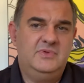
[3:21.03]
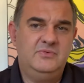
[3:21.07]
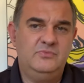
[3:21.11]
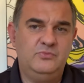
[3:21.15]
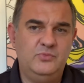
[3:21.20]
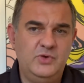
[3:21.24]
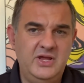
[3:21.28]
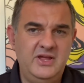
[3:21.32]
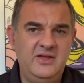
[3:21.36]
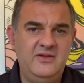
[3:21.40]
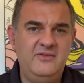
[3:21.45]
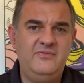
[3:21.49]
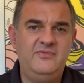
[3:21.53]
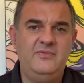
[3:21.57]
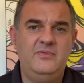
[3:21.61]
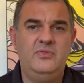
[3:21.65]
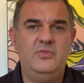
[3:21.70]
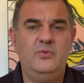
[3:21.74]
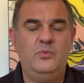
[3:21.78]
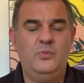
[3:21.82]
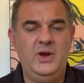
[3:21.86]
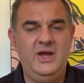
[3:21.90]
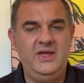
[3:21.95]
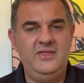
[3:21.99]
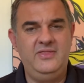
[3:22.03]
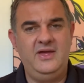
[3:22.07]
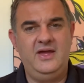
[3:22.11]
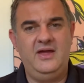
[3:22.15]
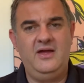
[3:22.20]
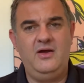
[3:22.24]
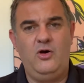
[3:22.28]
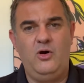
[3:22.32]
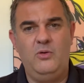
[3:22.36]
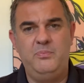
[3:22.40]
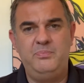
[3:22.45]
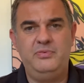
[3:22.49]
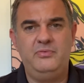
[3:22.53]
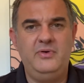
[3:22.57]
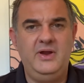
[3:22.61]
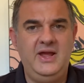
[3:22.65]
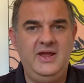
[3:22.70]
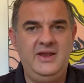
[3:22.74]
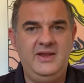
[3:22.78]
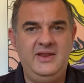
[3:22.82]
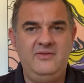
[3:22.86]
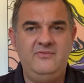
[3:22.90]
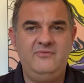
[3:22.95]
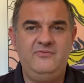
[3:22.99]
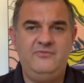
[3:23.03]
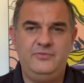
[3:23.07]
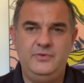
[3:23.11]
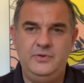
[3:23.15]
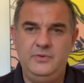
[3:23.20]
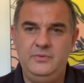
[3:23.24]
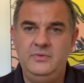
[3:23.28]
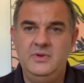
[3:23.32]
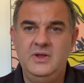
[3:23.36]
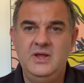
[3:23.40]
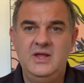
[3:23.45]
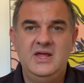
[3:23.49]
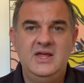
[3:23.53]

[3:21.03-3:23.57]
with the way they're operating through